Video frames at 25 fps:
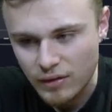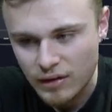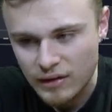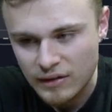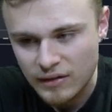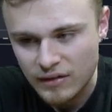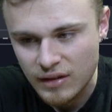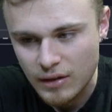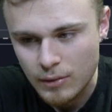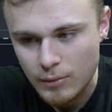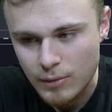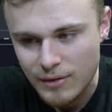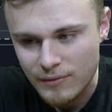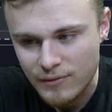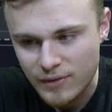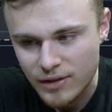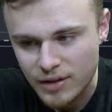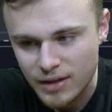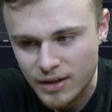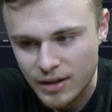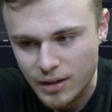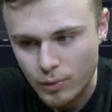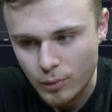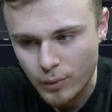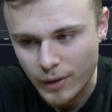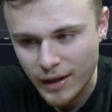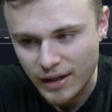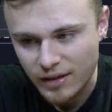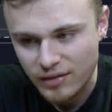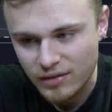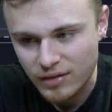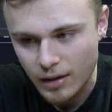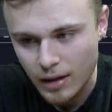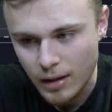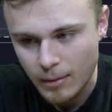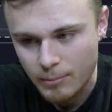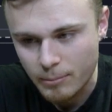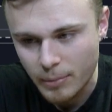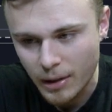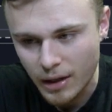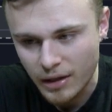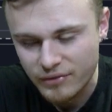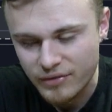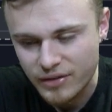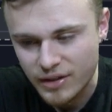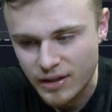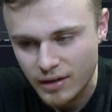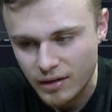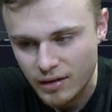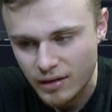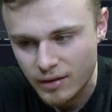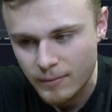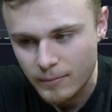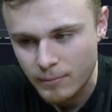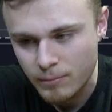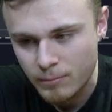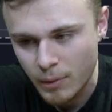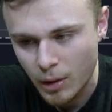You can see we have clear wicks above here,